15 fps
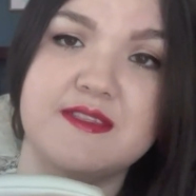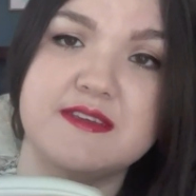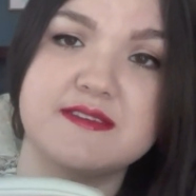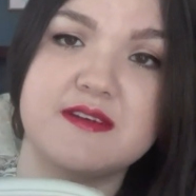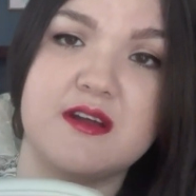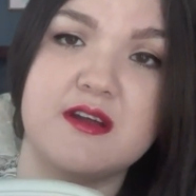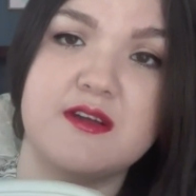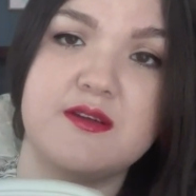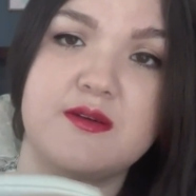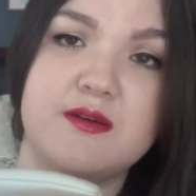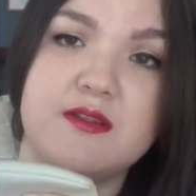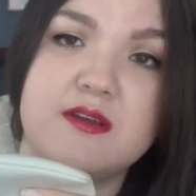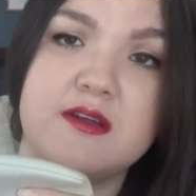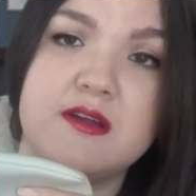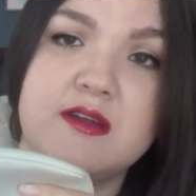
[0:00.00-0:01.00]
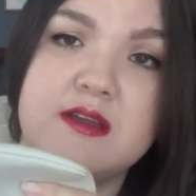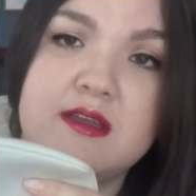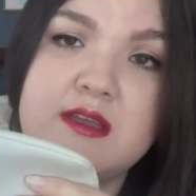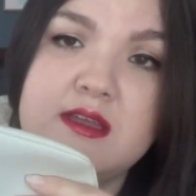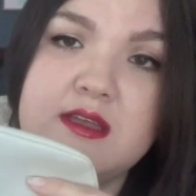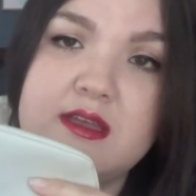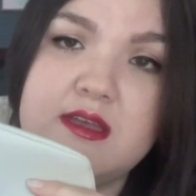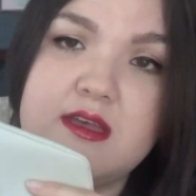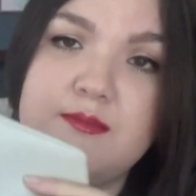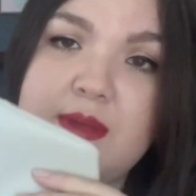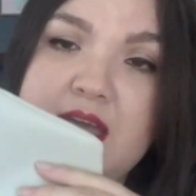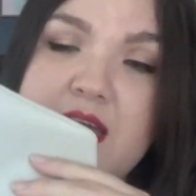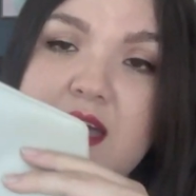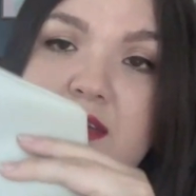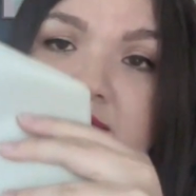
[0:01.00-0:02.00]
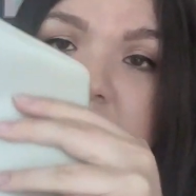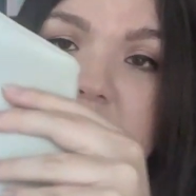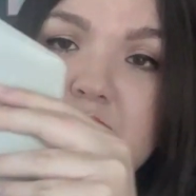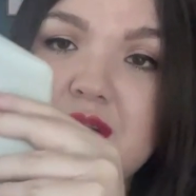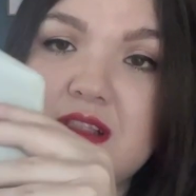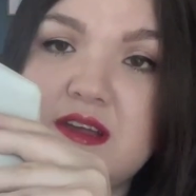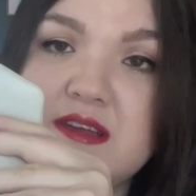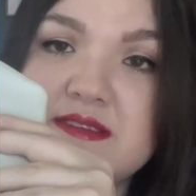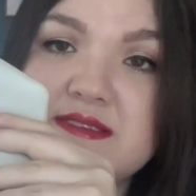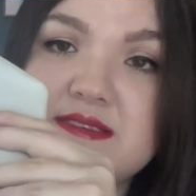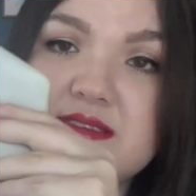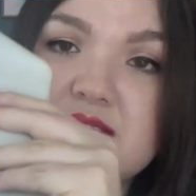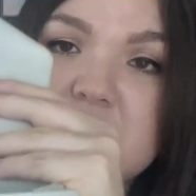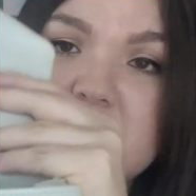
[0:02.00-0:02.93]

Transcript: this card holder. My iPhone Plus